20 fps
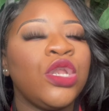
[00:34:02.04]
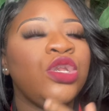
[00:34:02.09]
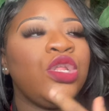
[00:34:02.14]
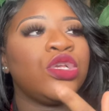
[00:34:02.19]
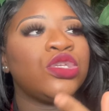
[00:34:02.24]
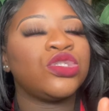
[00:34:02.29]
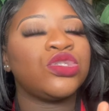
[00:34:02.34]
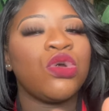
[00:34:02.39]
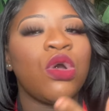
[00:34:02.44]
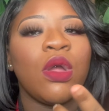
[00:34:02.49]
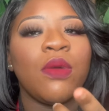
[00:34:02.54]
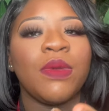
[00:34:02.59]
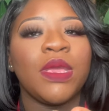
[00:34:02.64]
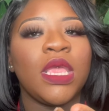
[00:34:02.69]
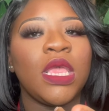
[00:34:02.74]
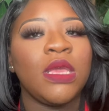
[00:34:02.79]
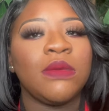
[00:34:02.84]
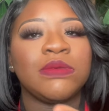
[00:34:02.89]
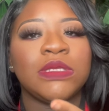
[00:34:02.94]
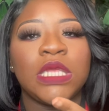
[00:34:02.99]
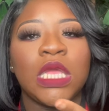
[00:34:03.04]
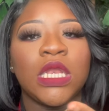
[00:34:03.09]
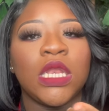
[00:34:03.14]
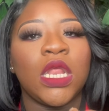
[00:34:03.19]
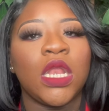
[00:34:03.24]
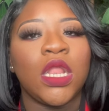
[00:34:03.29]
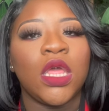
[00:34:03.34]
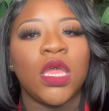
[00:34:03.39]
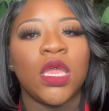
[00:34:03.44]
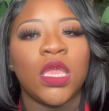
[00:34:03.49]
The story keeps getting
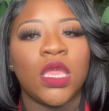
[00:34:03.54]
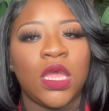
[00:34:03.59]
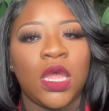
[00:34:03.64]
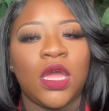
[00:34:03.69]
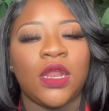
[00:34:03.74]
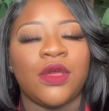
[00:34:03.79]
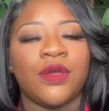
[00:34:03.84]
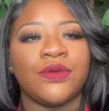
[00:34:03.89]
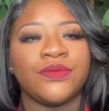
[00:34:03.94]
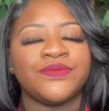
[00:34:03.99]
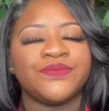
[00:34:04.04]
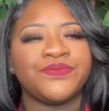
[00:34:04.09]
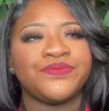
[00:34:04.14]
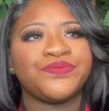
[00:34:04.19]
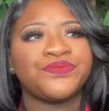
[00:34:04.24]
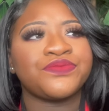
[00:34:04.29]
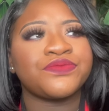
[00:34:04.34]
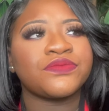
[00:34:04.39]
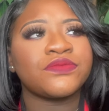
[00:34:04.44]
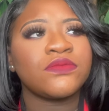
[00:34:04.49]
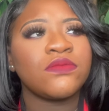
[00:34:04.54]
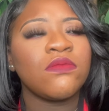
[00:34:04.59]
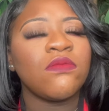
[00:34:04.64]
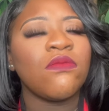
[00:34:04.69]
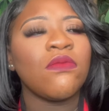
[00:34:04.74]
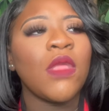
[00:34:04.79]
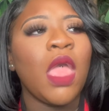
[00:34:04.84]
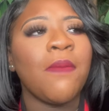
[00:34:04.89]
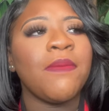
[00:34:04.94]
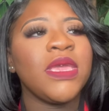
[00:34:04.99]
a little ghetto.
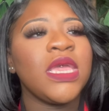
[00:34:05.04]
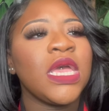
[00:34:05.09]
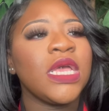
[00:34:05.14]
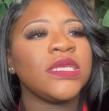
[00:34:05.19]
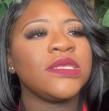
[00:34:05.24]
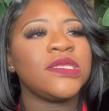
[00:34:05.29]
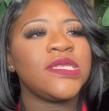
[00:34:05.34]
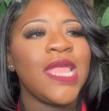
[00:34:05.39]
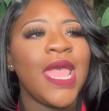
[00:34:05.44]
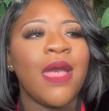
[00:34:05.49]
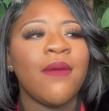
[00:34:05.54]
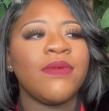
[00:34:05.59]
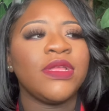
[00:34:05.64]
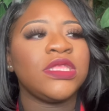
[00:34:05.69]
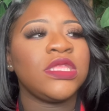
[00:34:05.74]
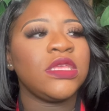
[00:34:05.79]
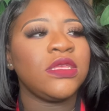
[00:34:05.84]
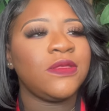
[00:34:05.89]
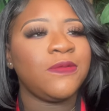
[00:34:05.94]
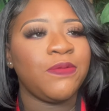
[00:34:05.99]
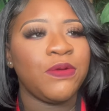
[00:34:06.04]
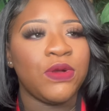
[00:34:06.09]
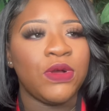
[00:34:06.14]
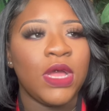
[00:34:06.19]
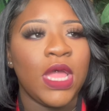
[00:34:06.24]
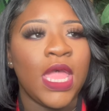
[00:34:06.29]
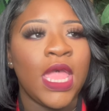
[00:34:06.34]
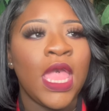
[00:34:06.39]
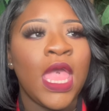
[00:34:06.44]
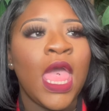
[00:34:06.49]
Because now at this
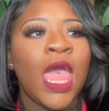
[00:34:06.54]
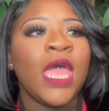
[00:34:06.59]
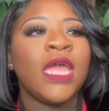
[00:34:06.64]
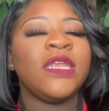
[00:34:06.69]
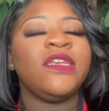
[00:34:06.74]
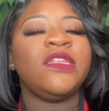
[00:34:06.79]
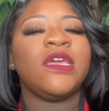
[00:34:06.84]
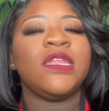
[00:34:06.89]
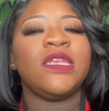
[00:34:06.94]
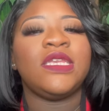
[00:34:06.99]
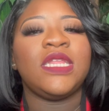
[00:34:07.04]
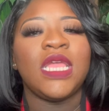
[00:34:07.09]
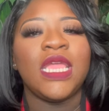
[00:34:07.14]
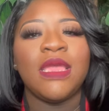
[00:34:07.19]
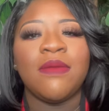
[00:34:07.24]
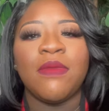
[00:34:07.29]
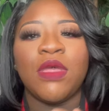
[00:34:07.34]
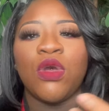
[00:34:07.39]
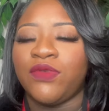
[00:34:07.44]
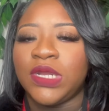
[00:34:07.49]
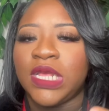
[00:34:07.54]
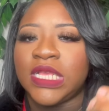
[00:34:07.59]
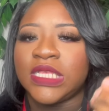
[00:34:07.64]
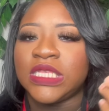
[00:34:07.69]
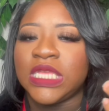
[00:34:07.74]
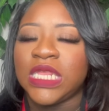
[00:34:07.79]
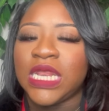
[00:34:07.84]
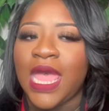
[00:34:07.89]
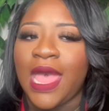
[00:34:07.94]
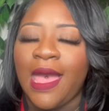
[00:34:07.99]
point, the demon that's
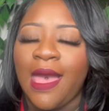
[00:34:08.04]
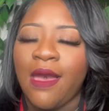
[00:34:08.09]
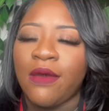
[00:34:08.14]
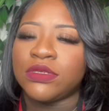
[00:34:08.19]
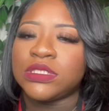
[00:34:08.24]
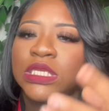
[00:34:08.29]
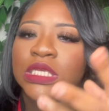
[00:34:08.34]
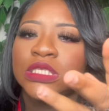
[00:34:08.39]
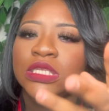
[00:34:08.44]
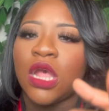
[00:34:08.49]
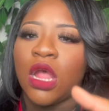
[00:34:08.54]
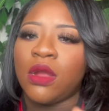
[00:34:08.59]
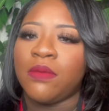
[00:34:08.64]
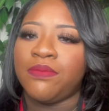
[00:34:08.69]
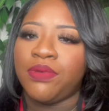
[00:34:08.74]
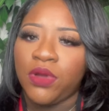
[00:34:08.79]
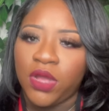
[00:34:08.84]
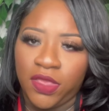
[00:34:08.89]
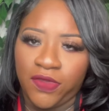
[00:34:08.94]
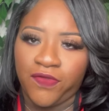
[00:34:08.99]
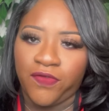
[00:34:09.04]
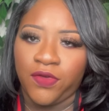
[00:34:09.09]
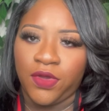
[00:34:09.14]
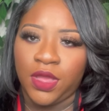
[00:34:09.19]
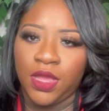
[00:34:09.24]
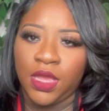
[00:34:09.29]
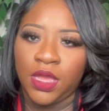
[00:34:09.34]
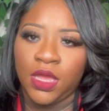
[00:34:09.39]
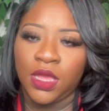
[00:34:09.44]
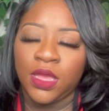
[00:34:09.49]
in the house is her
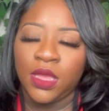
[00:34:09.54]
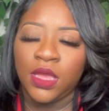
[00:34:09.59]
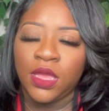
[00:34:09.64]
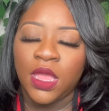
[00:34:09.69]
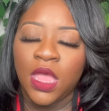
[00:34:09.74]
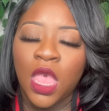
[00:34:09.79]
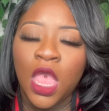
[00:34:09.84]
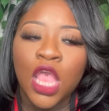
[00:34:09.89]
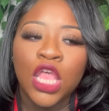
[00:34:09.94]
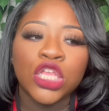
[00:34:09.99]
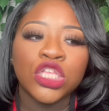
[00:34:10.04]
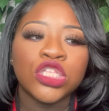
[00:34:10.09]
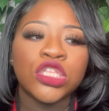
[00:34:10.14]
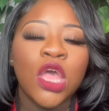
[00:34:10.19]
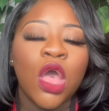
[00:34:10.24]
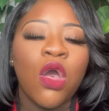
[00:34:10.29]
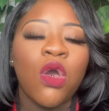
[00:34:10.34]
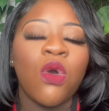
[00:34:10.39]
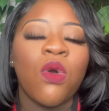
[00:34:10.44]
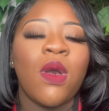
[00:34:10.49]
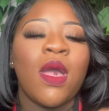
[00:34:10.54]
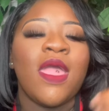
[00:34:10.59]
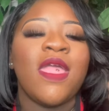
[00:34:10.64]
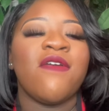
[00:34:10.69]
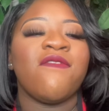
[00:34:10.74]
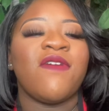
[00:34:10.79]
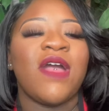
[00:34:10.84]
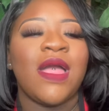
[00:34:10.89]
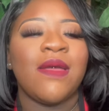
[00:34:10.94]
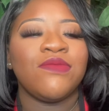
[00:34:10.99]
boyfriend. So
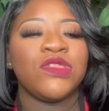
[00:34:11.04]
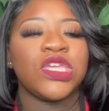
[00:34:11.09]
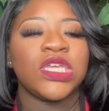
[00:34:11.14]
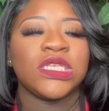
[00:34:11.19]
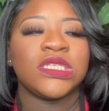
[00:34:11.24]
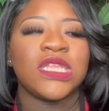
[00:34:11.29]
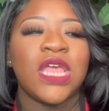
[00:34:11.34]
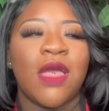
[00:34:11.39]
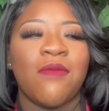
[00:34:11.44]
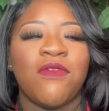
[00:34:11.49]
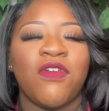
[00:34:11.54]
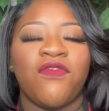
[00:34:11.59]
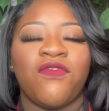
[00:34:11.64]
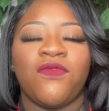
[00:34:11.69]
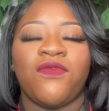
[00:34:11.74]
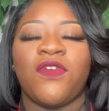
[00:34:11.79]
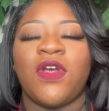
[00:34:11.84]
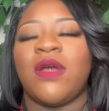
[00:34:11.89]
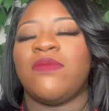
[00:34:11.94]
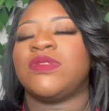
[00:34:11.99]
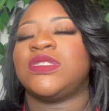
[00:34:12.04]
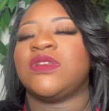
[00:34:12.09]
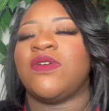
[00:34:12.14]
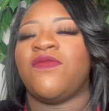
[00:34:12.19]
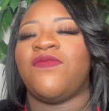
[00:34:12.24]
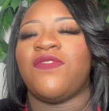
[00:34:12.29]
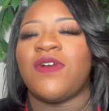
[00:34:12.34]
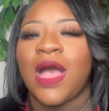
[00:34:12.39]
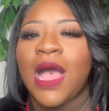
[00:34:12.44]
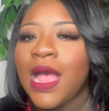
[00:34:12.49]
if I'm just coming from
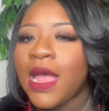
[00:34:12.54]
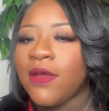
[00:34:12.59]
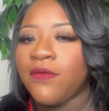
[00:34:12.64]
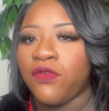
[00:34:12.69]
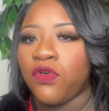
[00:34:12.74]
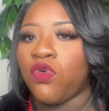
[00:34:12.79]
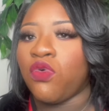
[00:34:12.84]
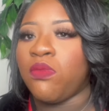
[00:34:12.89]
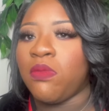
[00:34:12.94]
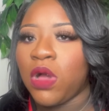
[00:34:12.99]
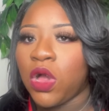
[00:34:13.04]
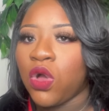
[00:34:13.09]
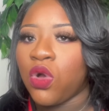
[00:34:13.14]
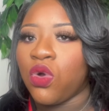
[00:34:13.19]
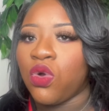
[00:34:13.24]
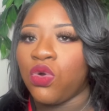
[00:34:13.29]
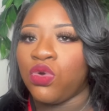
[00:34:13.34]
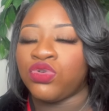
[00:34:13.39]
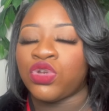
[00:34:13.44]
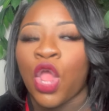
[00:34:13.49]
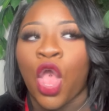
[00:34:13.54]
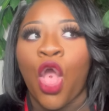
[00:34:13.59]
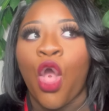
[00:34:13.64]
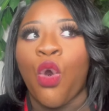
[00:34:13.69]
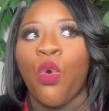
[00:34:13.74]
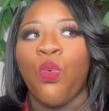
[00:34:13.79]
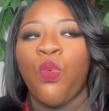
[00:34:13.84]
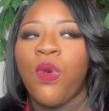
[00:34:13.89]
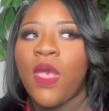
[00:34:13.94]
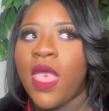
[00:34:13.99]
survival mode
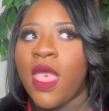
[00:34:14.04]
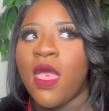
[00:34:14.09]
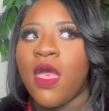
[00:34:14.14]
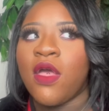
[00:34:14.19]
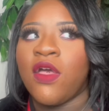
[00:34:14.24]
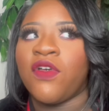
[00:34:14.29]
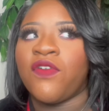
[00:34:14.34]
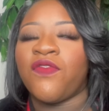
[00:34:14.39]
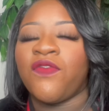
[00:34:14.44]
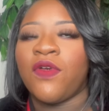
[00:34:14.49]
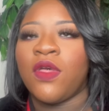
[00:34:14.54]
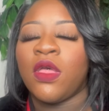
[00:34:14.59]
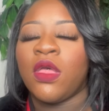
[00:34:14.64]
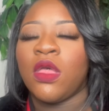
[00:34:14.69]
with